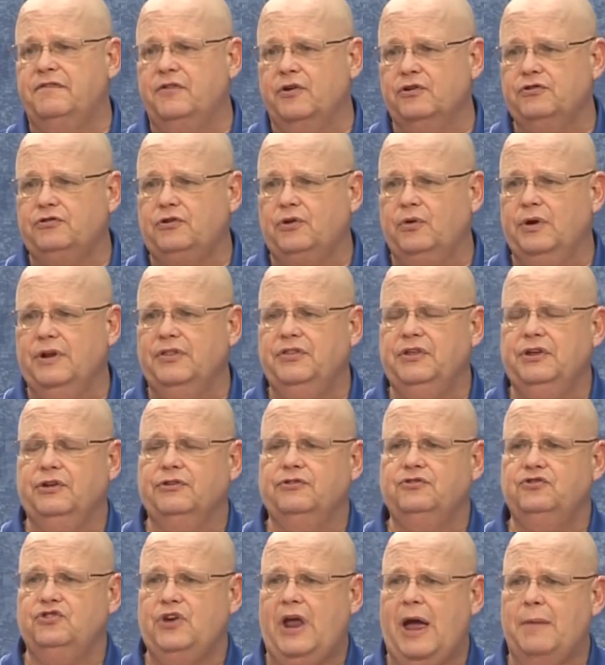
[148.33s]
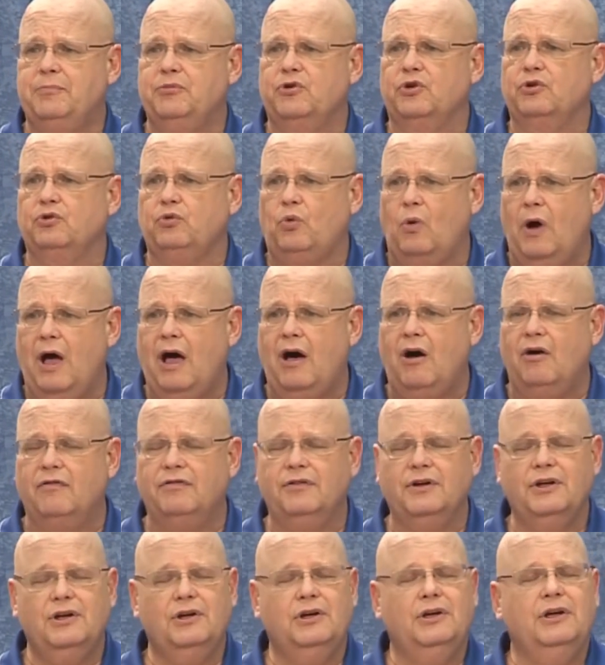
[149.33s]
1 Corinthians chapter
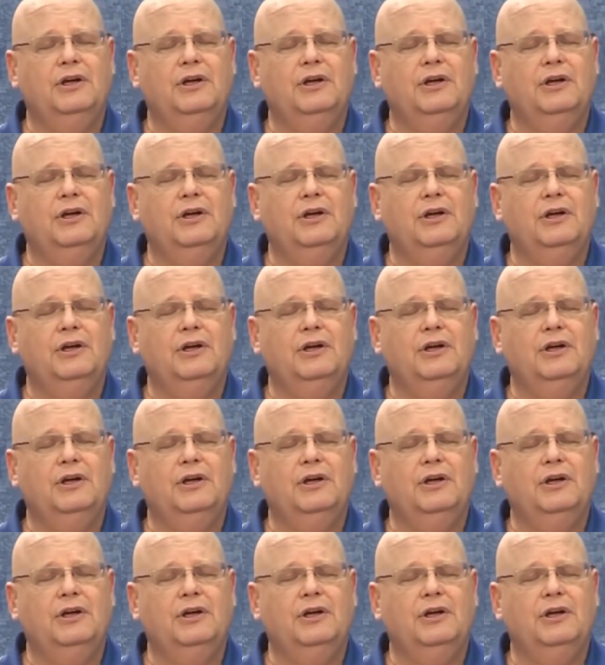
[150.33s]
12,